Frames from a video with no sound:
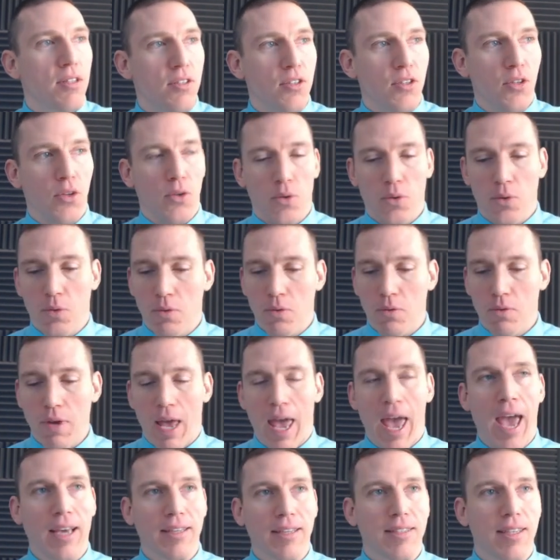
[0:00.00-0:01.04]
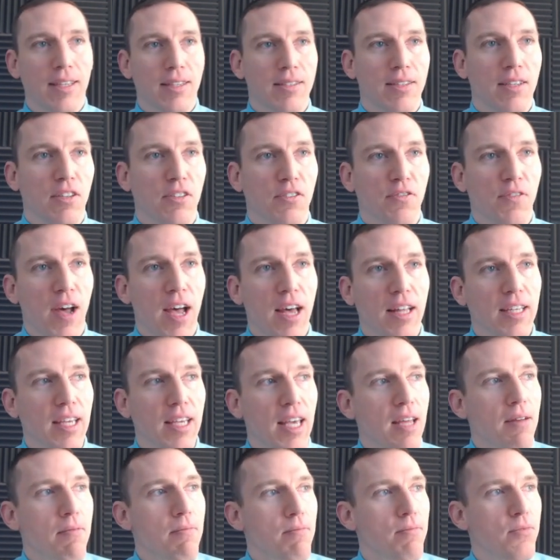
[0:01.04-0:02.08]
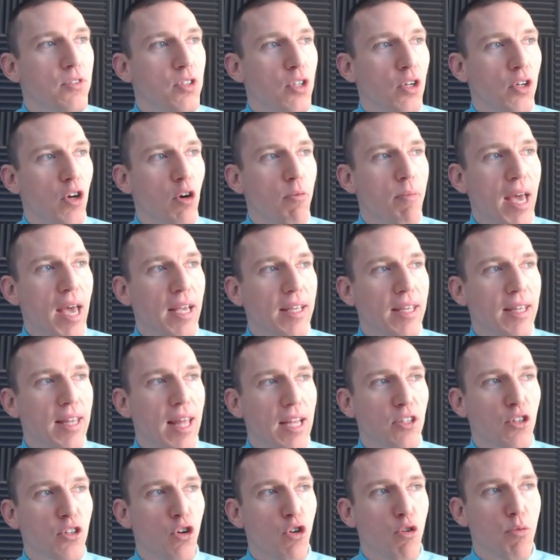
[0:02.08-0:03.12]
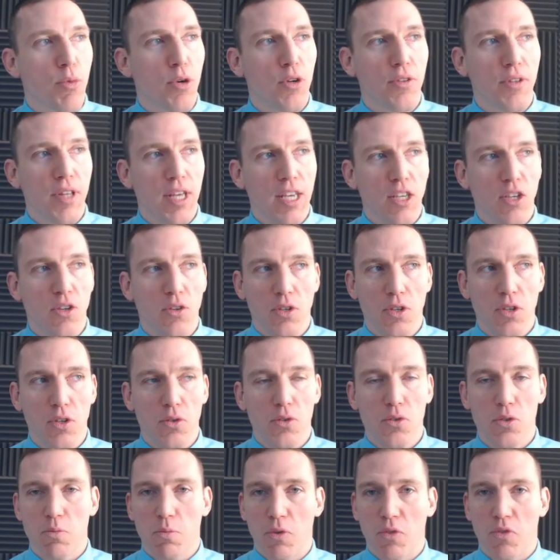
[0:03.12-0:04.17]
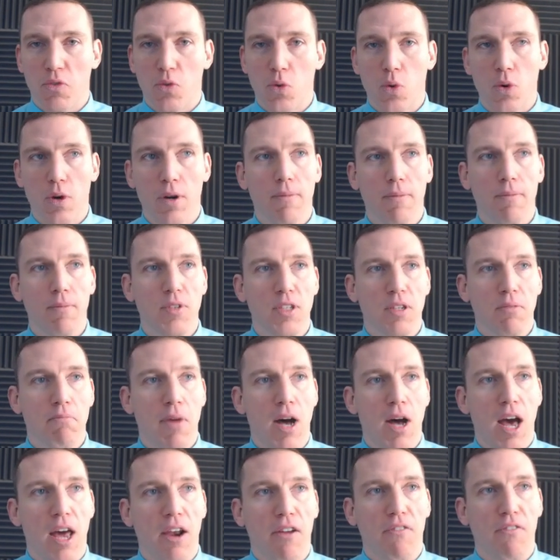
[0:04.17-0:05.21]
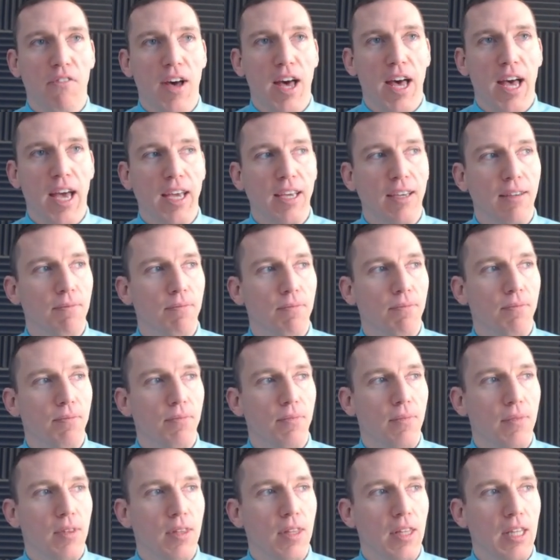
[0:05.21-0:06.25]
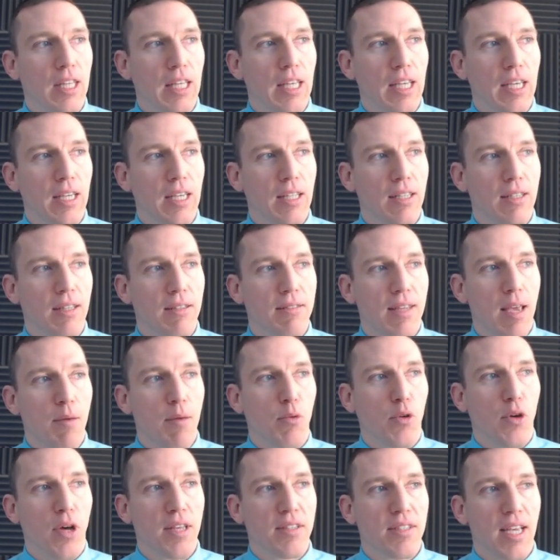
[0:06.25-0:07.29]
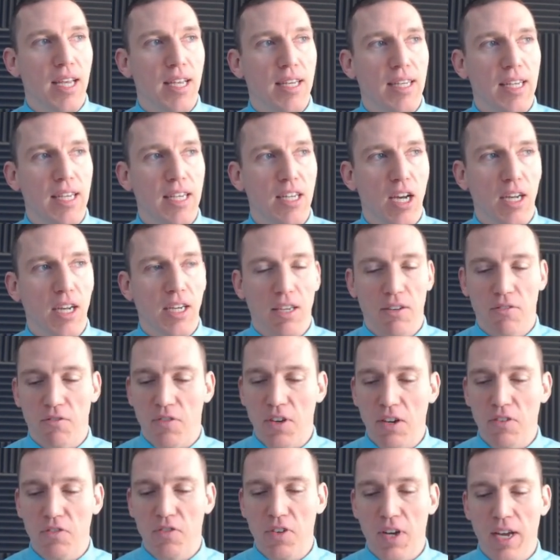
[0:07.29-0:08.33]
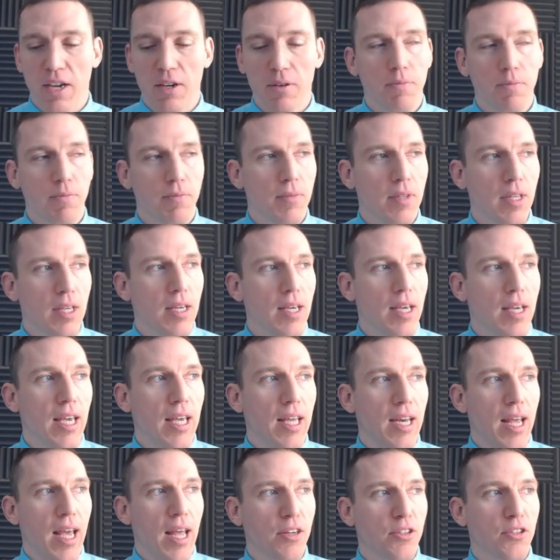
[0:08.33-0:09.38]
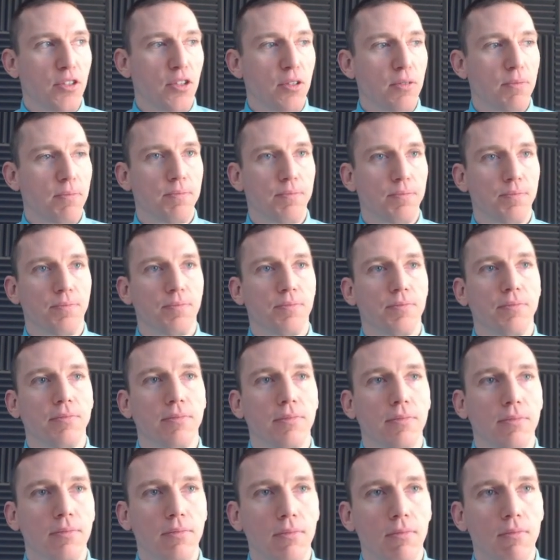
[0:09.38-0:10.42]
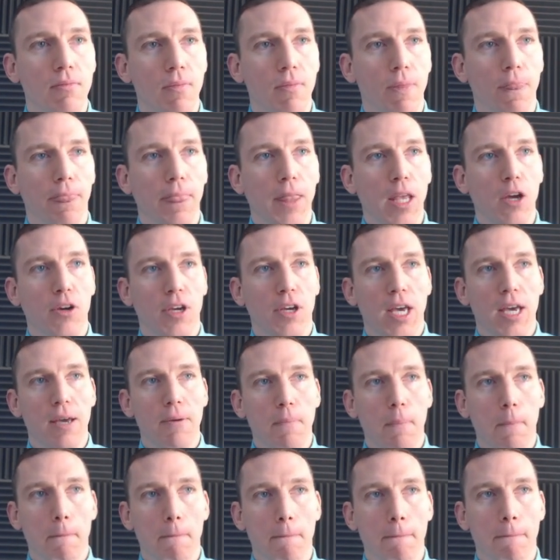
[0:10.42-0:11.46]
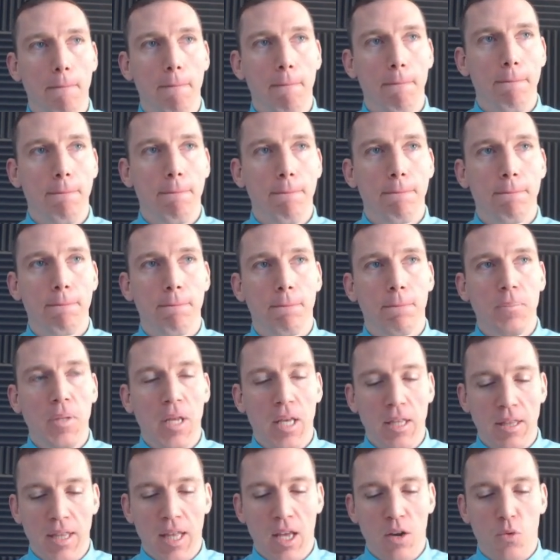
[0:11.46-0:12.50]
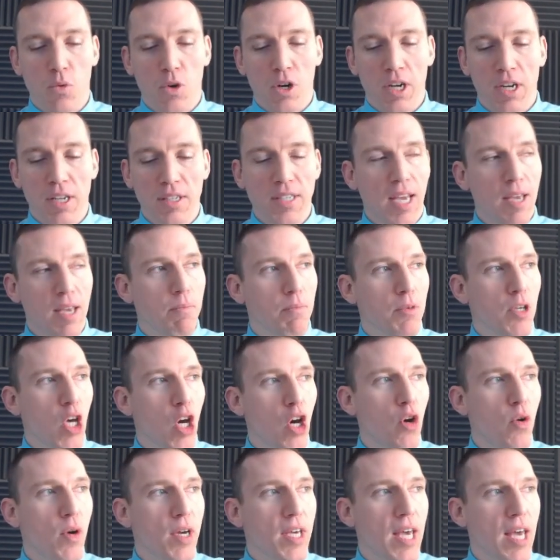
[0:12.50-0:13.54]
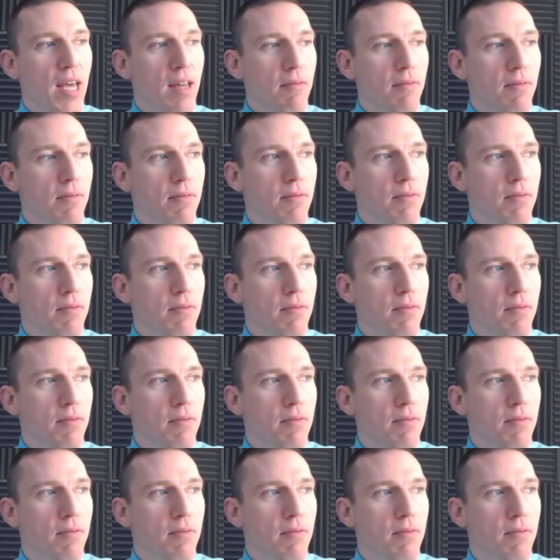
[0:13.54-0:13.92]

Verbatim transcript: to access this file again. So go back to that terminal that you used before to modify the disable sid.config file. Hit enter. Okay. Then we're going to type go again.